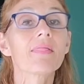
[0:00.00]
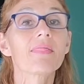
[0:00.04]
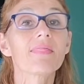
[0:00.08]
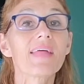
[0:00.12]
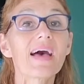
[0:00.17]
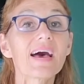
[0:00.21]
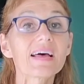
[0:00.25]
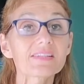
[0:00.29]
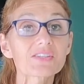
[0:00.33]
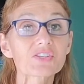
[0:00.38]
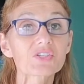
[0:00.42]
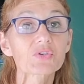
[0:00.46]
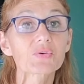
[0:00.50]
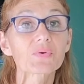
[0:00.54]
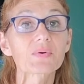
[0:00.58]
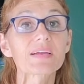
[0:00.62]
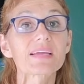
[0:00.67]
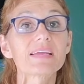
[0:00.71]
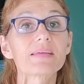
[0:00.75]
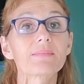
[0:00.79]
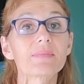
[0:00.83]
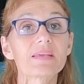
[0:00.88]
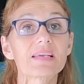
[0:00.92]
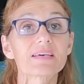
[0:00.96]
that's
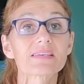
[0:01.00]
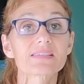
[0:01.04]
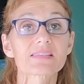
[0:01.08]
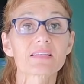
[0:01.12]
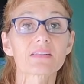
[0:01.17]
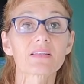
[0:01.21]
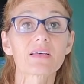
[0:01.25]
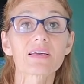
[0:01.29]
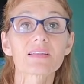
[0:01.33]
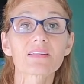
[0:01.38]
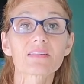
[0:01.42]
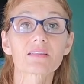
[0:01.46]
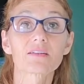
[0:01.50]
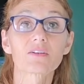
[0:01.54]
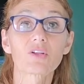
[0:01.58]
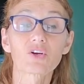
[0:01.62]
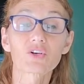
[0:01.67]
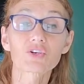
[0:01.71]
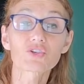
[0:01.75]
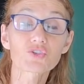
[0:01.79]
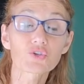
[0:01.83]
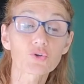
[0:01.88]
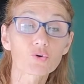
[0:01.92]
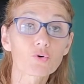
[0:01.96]
great because a lot of the
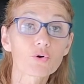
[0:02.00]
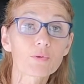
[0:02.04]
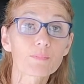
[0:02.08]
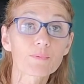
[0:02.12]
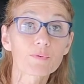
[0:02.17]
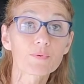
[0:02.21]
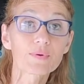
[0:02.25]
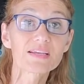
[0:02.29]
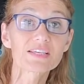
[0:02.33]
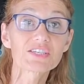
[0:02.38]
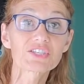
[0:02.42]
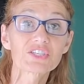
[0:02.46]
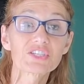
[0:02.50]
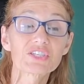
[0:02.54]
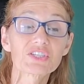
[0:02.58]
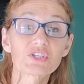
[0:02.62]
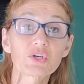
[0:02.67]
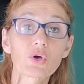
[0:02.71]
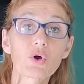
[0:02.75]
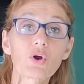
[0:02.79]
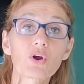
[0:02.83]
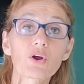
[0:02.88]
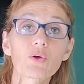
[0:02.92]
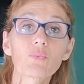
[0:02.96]
larger
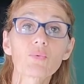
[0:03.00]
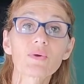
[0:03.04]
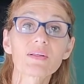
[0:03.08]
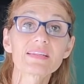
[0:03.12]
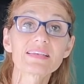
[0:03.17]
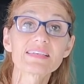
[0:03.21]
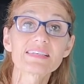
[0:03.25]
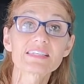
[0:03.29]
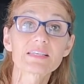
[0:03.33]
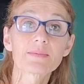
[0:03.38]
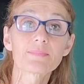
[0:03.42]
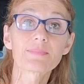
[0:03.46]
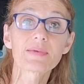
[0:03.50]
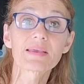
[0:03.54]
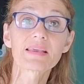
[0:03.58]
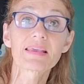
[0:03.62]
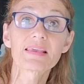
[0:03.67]
corporations are willing to